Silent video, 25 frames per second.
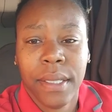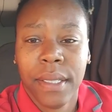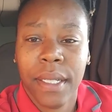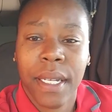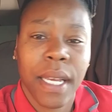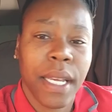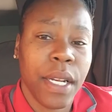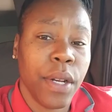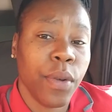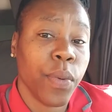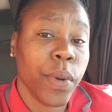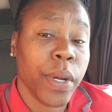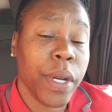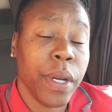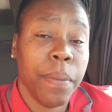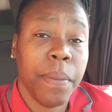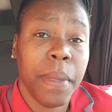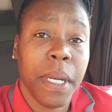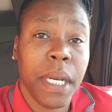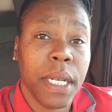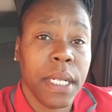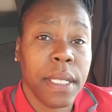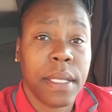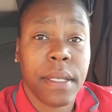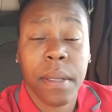any real
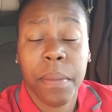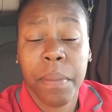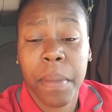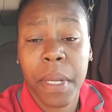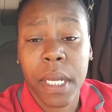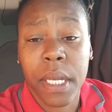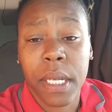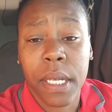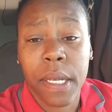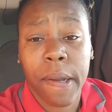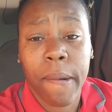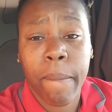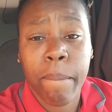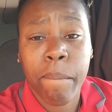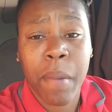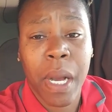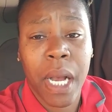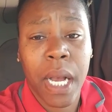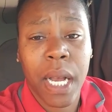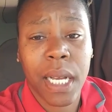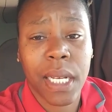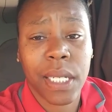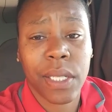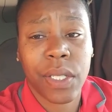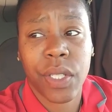money to me. My
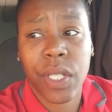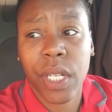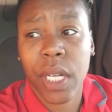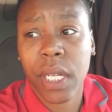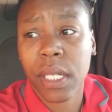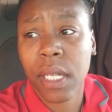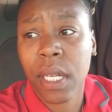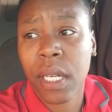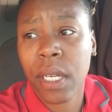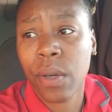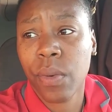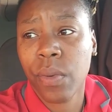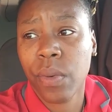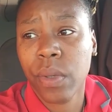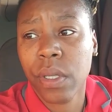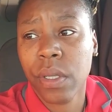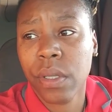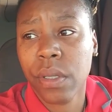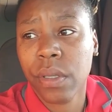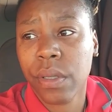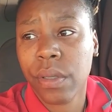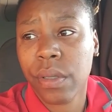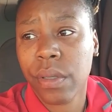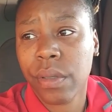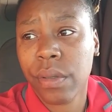highest check there was,